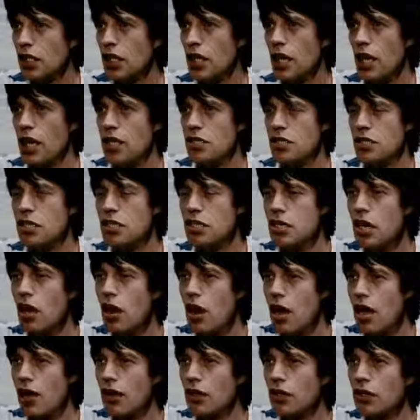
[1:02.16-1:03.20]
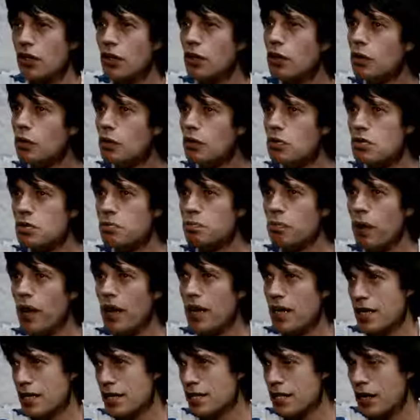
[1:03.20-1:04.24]
as in knight on a horse, but
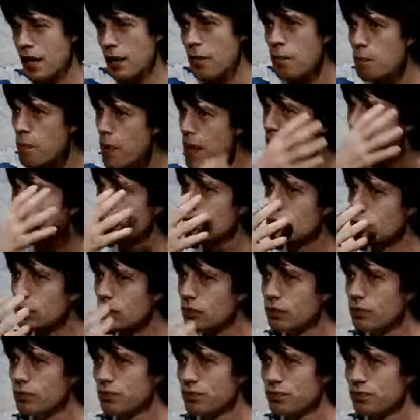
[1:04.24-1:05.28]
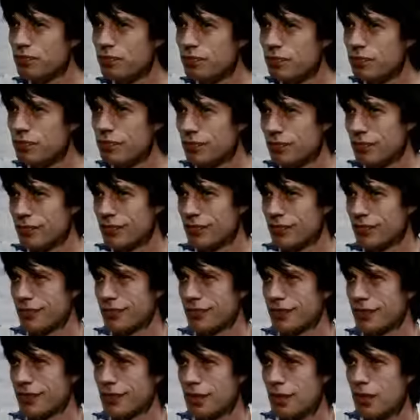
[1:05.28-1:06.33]
it's like mental. Mm.
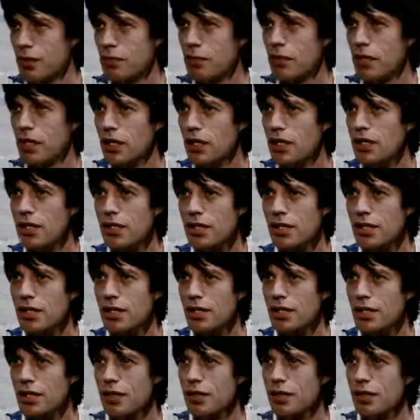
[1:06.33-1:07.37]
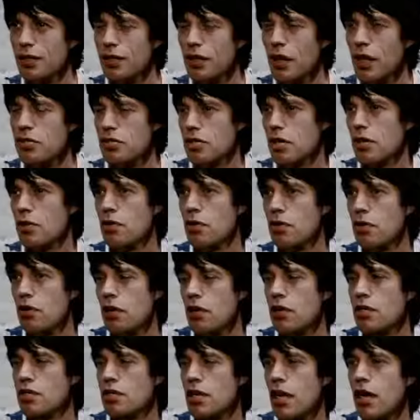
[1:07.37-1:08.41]
You know what I mean? Like, so
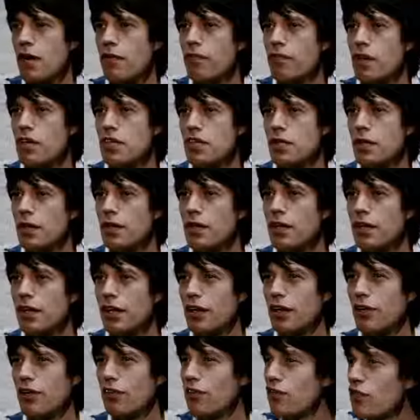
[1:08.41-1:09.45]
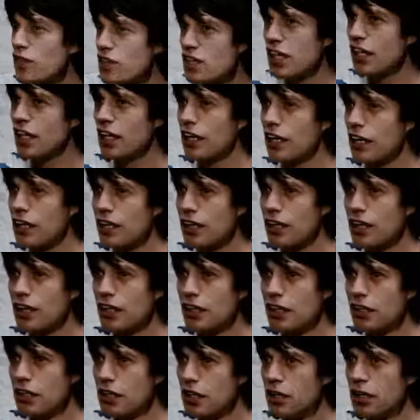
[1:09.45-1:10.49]
instead of rescuing the girl physically,
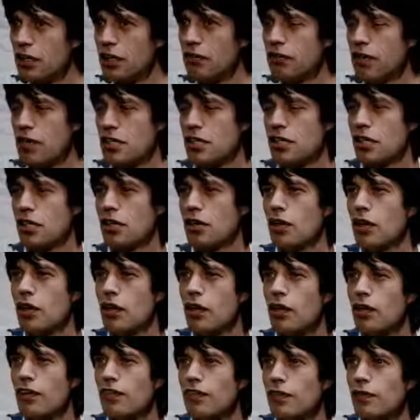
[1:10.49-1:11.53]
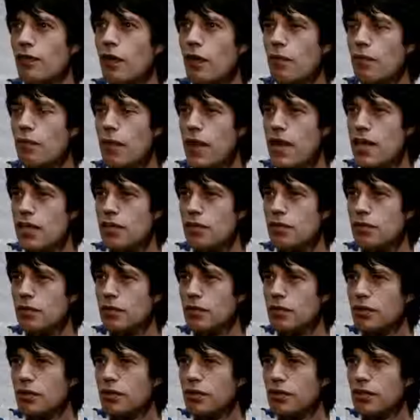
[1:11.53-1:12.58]
you rescue her from her mental
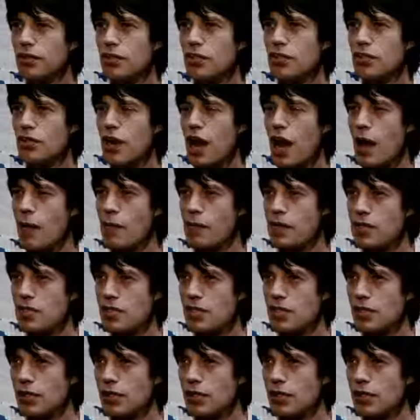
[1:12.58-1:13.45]
traumas.